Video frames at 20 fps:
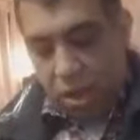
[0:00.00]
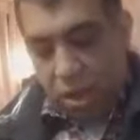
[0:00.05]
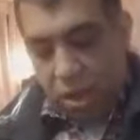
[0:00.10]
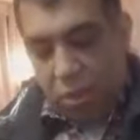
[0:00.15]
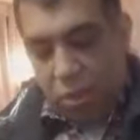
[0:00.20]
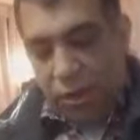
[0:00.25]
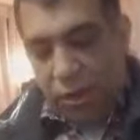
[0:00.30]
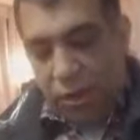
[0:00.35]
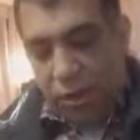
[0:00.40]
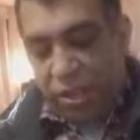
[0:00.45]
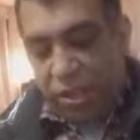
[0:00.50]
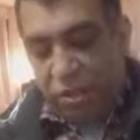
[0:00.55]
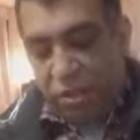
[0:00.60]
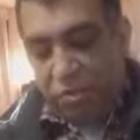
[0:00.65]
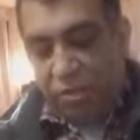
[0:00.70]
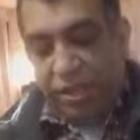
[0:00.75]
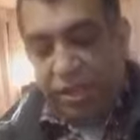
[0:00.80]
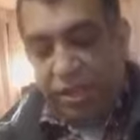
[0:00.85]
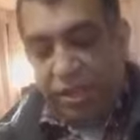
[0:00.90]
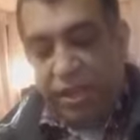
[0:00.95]
We're
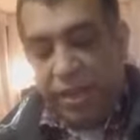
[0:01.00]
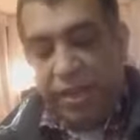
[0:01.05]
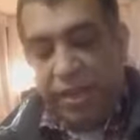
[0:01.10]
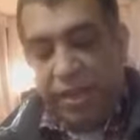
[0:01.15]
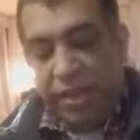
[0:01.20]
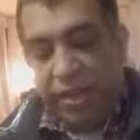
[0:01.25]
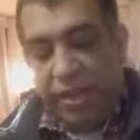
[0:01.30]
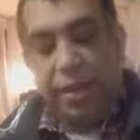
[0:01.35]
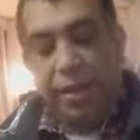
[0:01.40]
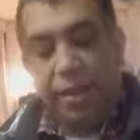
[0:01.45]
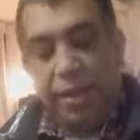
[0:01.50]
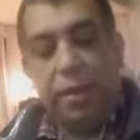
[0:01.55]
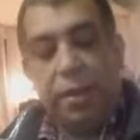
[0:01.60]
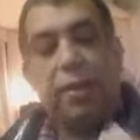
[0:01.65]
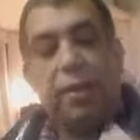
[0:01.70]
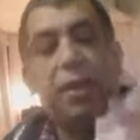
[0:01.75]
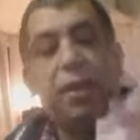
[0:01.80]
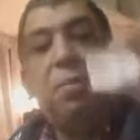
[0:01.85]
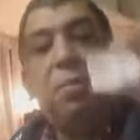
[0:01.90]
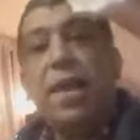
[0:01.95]
using
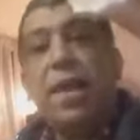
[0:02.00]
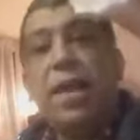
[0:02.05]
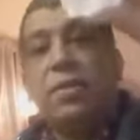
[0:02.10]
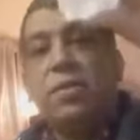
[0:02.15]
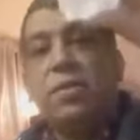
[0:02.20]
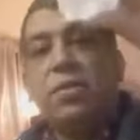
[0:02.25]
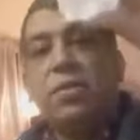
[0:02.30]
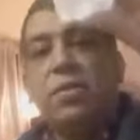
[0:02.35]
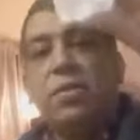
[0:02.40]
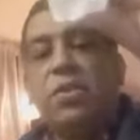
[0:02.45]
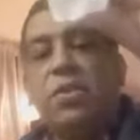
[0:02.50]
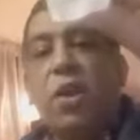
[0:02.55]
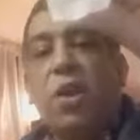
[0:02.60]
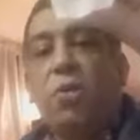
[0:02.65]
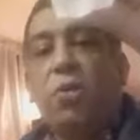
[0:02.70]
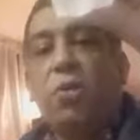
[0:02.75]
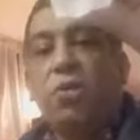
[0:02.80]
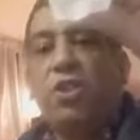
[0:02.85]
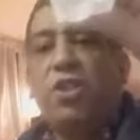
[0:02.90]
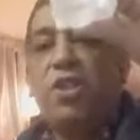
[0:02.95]
Himalayan salt
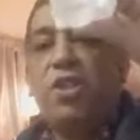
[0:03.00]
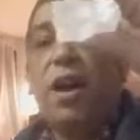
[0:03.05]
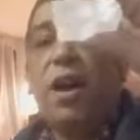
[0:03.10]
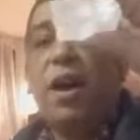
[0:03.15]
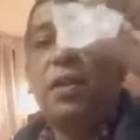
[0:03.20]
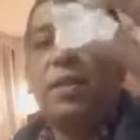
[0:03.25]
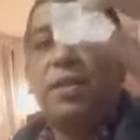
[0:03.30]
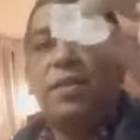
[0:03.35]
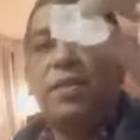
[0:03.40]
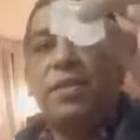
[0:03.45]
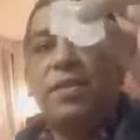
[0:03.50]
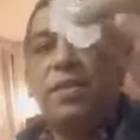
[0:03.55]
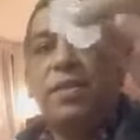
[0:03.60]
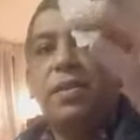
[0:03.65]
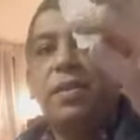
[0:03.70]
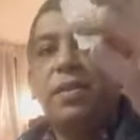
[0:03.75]
chunks.